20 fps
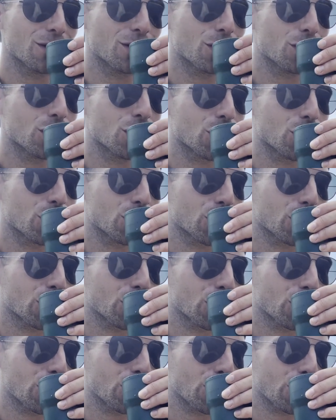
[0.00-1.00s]

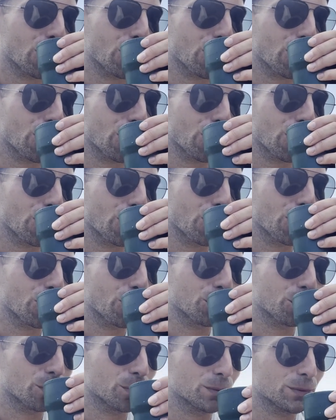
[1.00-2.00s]

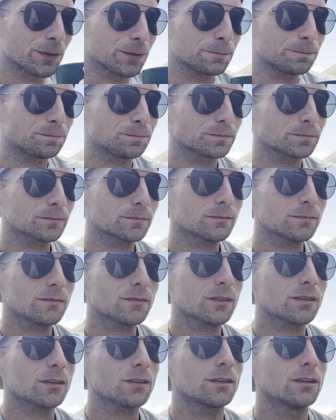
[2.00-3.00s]

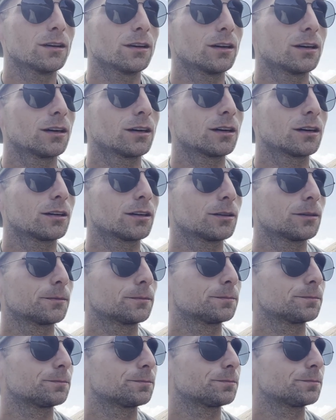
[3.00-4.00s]

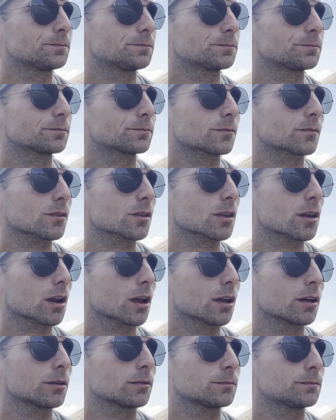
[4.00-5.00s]

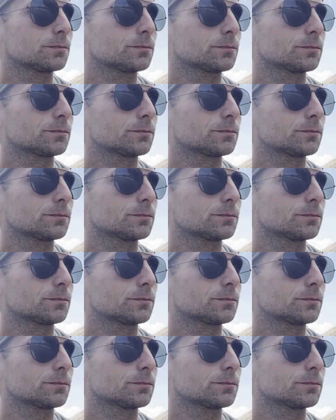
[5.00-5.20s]
[no speech]